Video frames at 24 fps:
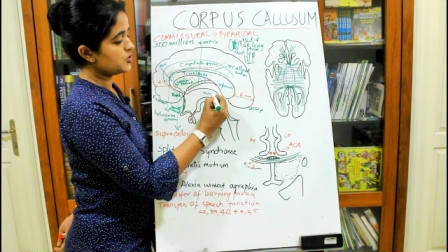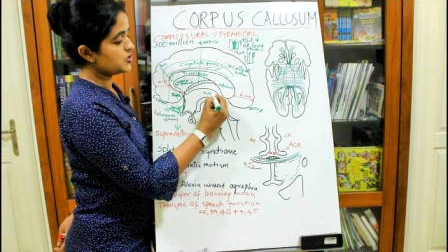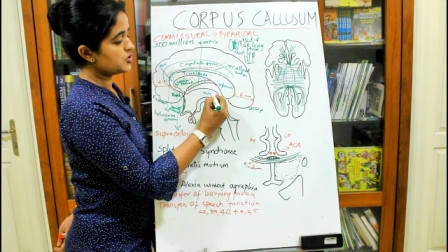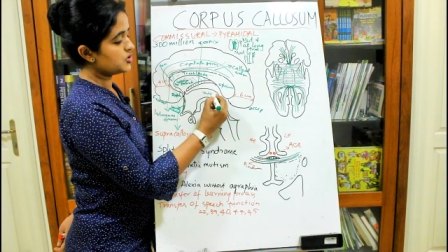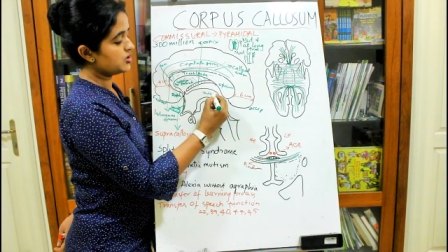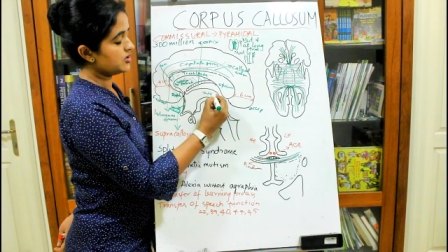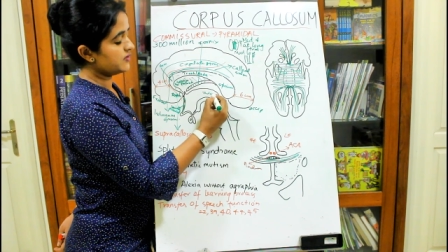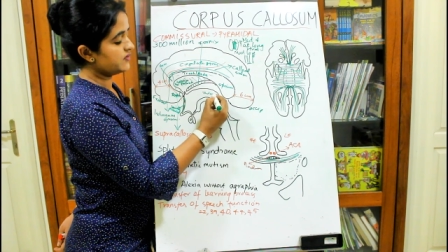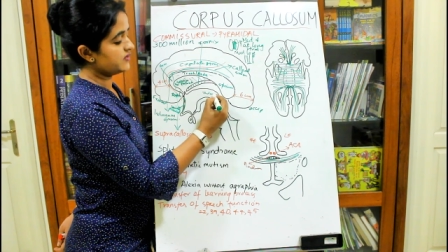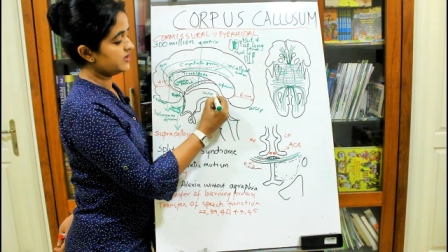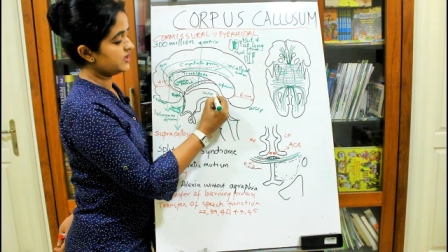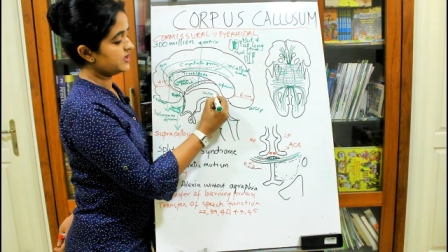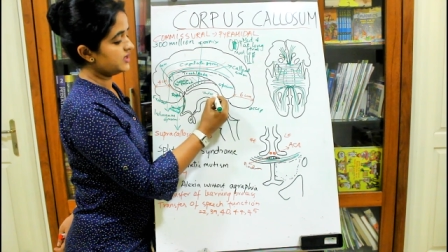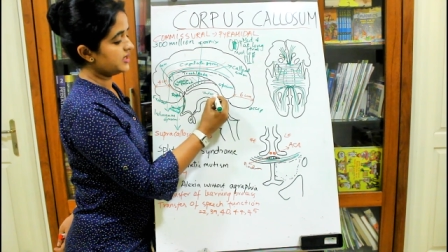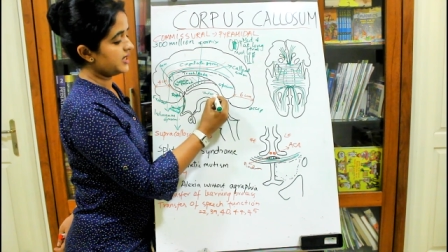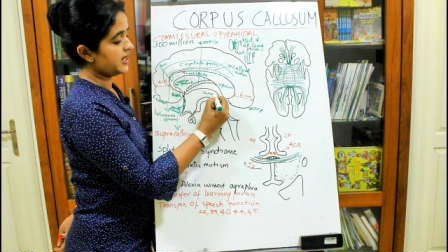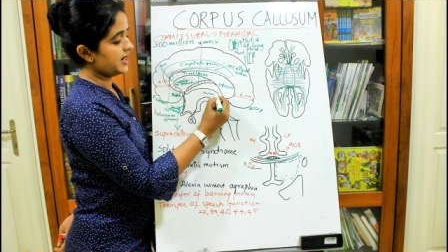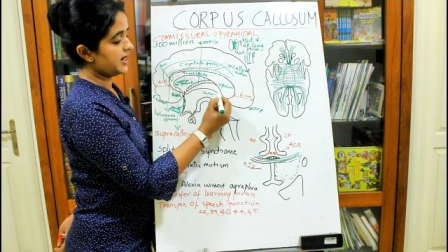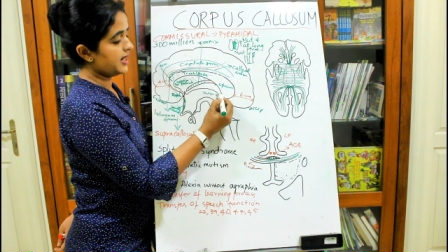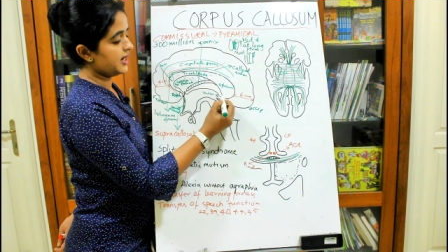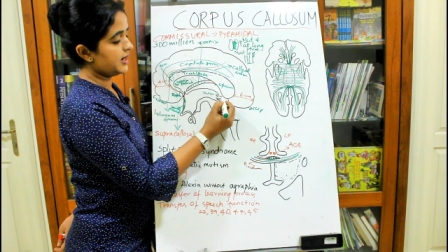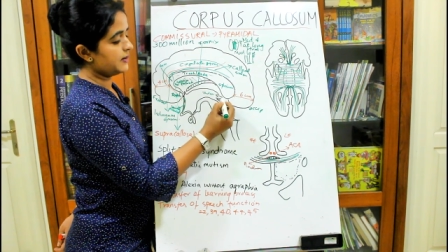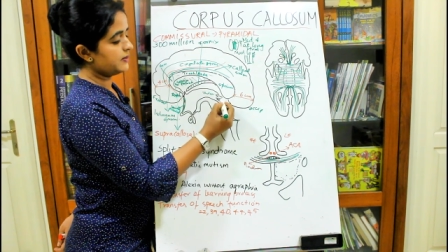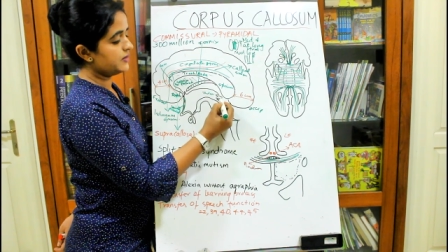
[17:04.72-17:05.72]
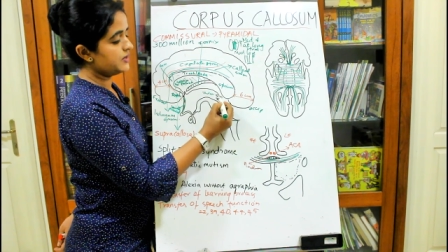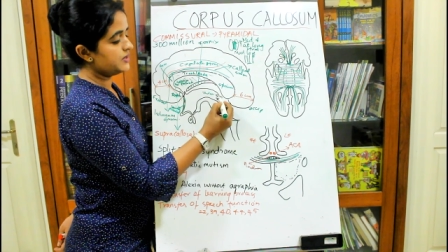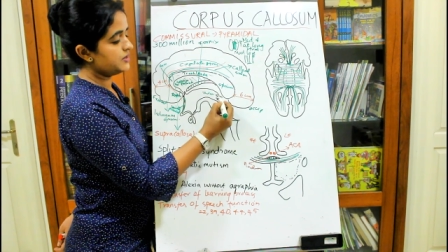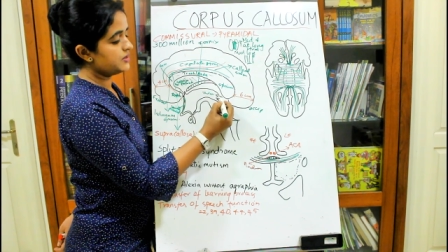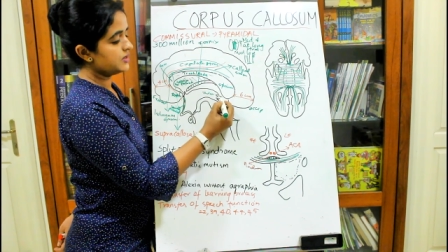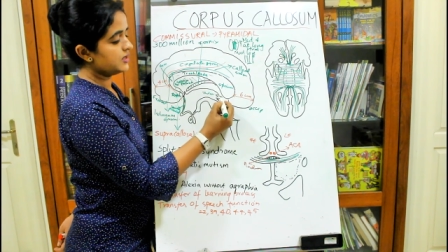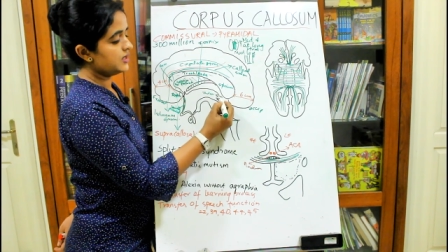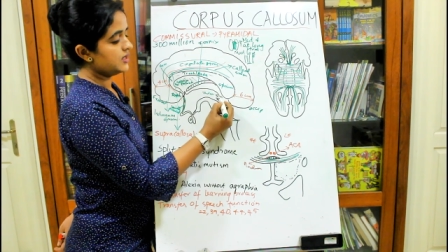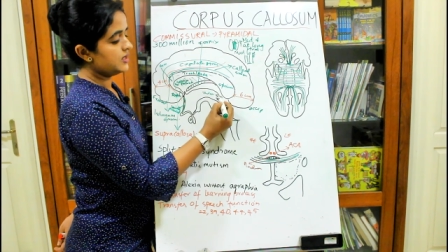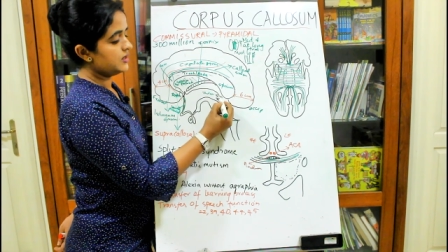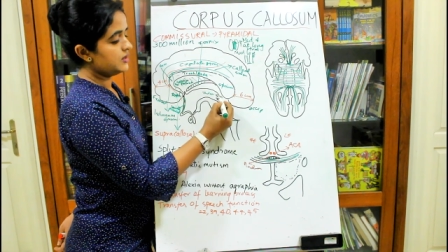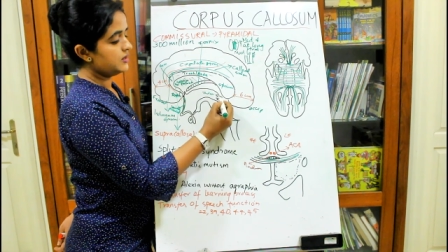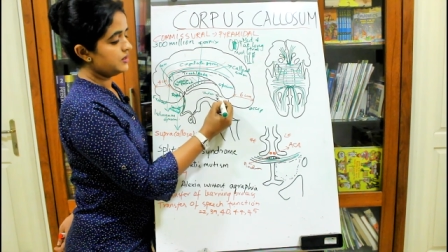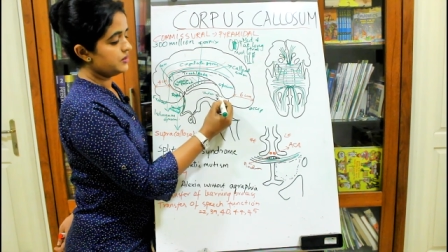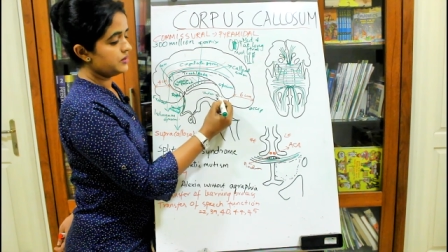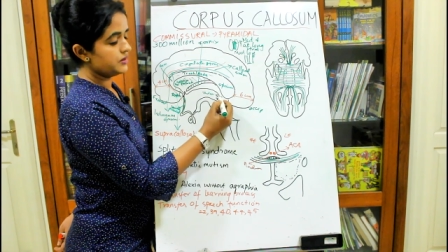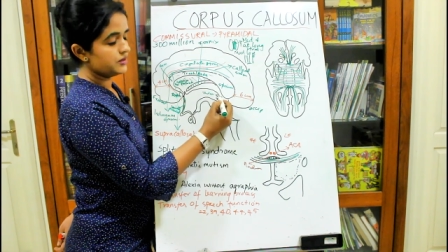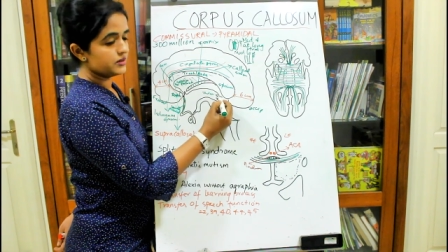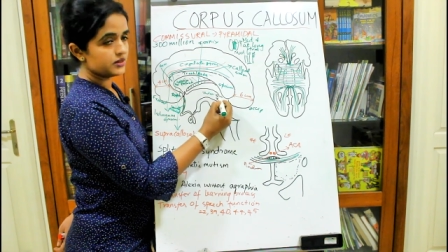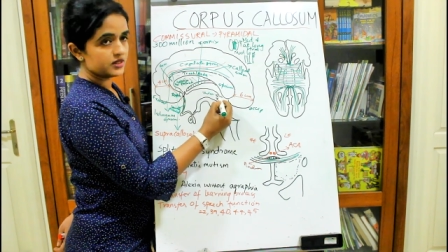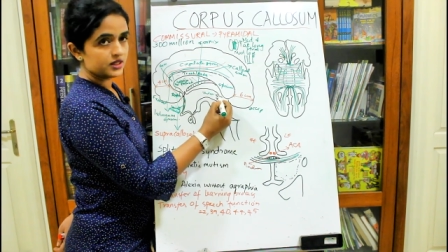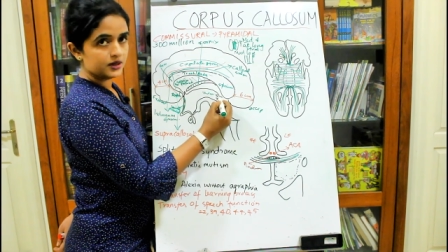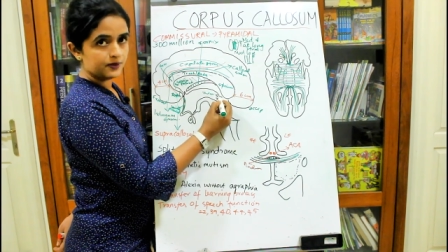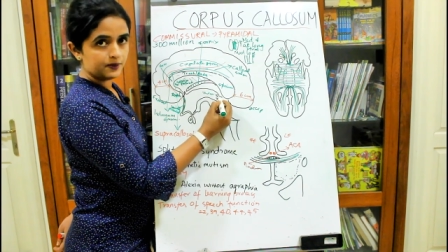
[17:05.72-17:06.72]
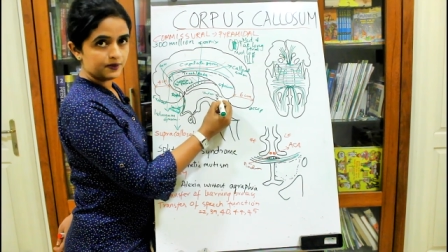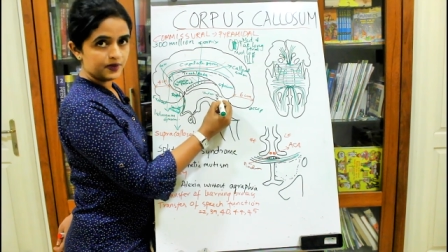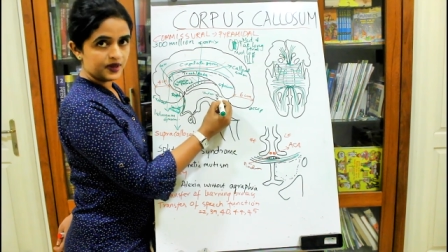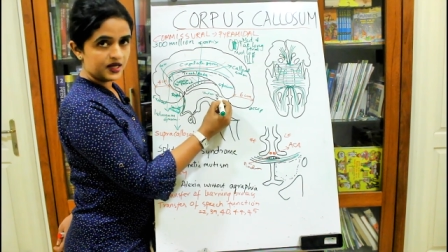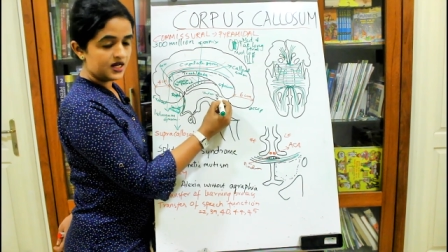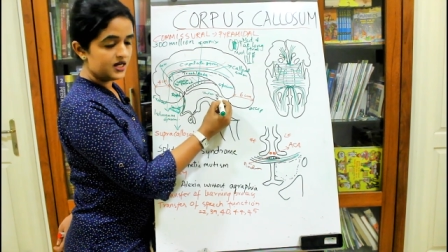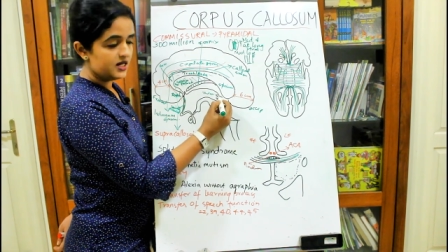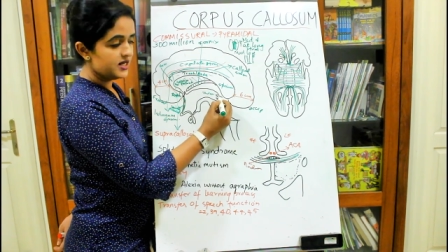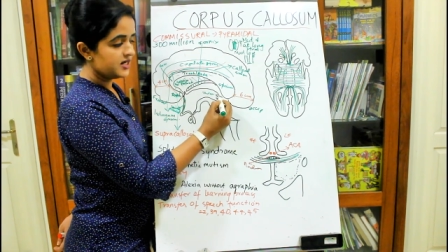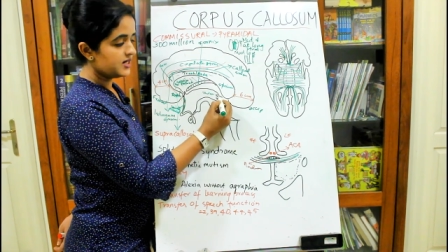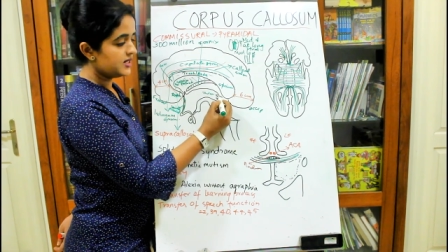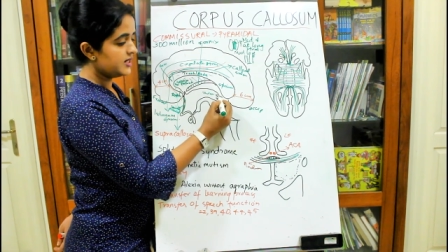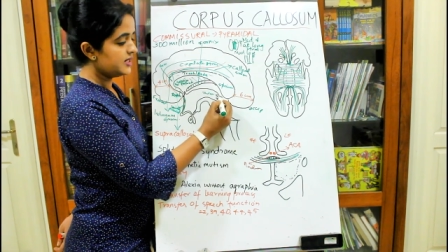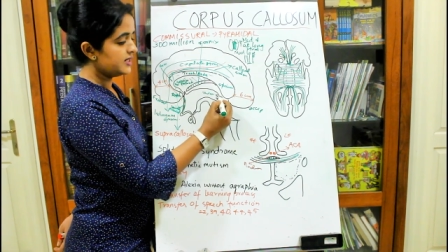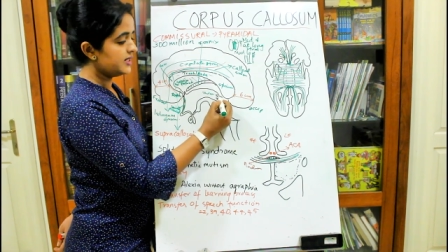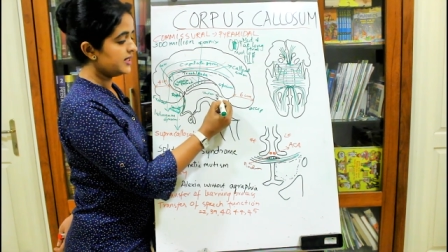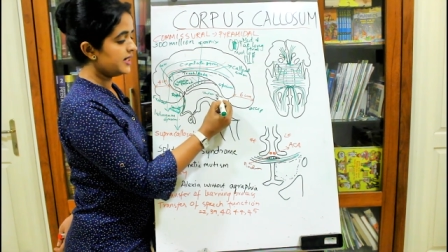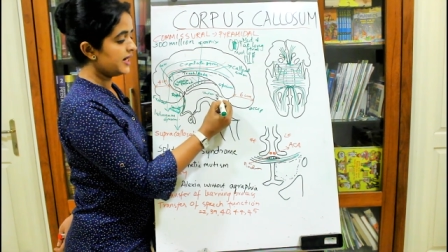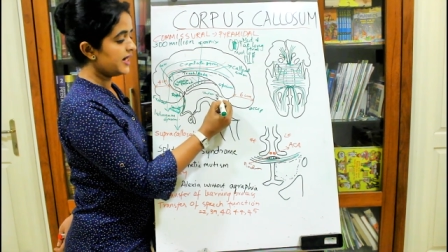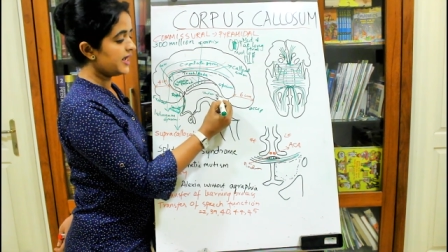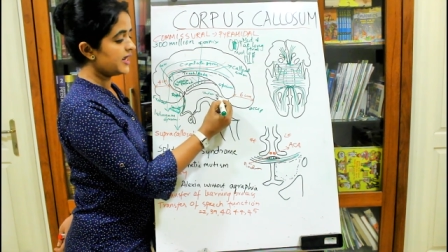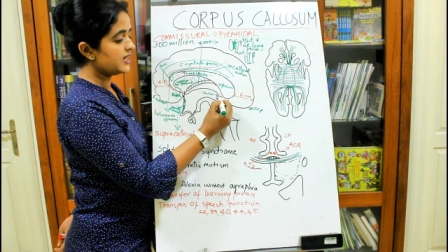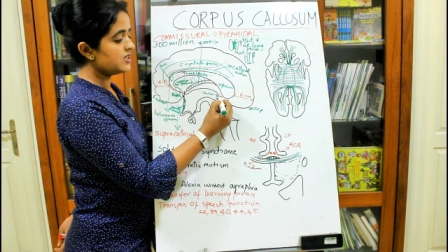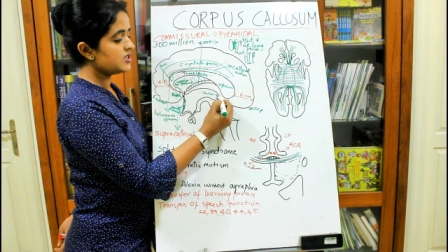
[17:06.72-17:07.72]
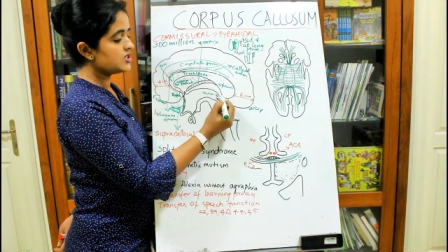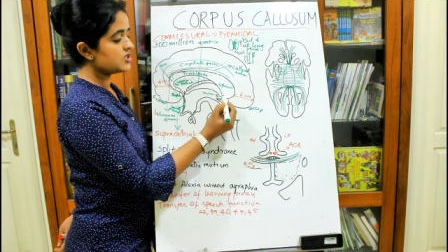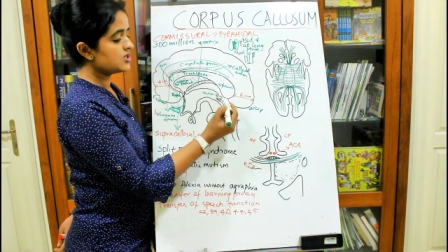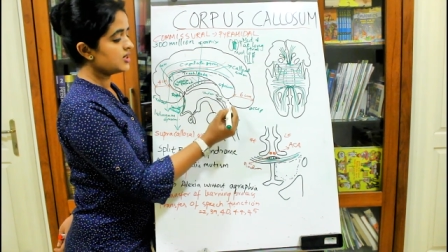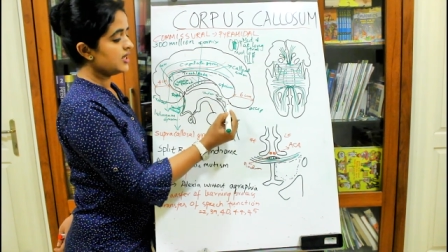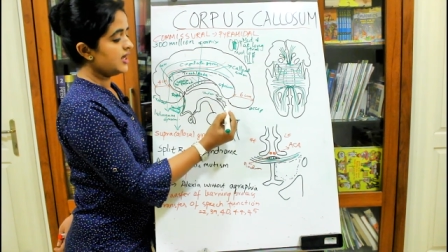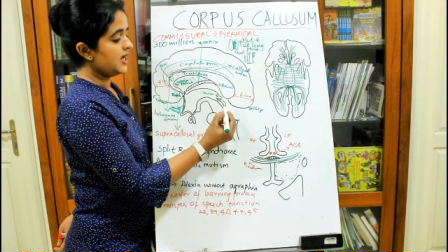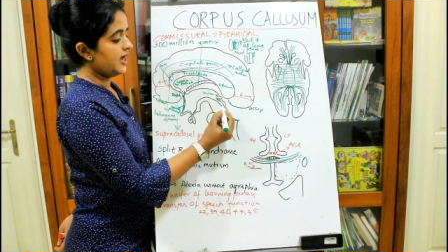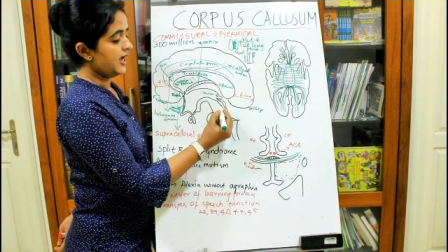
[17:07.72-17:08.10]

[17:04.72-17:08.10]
portion of the thalamus this is the pineal gland